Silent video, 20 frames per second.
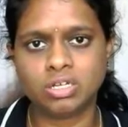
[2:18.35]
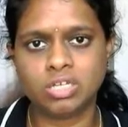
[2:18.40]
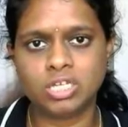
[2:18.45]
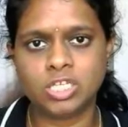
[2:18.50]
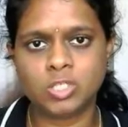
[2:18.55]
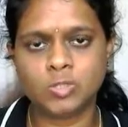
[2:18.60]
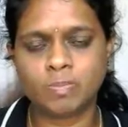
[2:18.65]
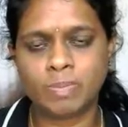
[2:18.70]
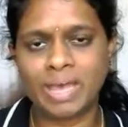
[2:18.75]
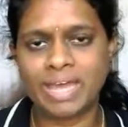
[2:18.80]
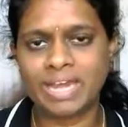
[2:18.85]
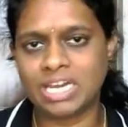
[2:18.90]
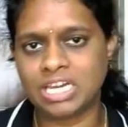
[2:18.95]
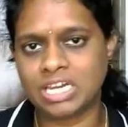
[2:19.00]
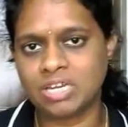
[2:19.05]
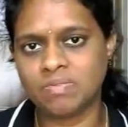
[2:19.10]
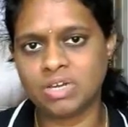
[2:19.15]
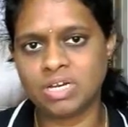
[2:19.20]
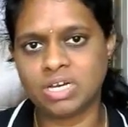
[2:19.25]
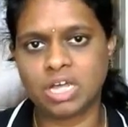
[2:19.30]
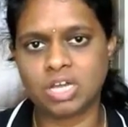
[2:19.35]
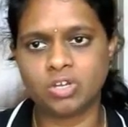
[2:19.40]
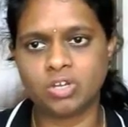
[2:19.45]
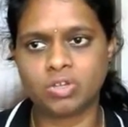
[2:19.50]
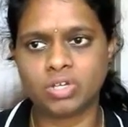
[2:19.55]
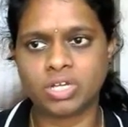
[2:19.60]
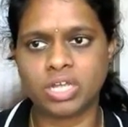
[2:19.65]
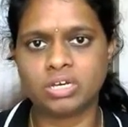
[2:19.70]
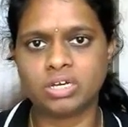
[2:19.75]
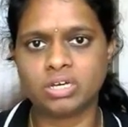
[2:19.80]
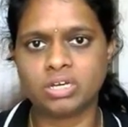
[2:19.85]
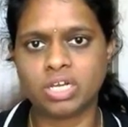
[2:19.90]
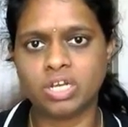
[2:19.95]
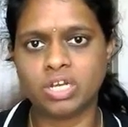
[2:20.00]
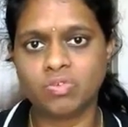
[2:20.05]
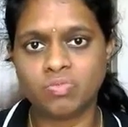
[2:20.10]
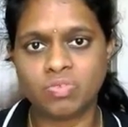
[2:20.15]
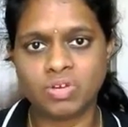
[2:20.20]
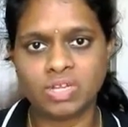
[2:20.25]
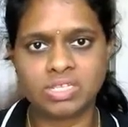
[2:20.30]
inspire anyone or you can
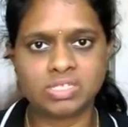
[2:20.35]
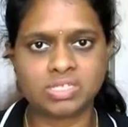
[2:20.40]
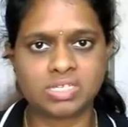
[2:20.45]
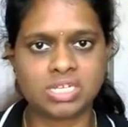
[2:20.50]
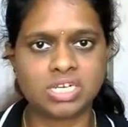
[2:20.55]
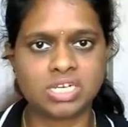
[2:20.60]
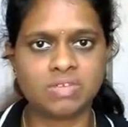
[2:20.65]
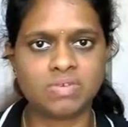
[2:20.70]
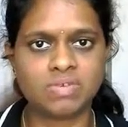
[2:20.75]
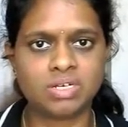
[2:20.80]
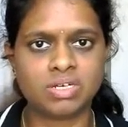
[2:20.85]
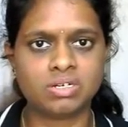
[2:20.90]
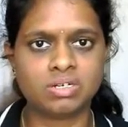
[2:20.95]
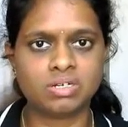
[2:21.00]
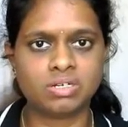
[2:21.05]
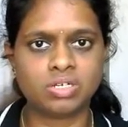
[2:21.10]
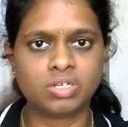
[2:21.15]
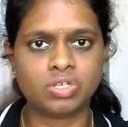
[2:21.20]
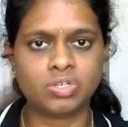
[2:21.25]
influence anyone.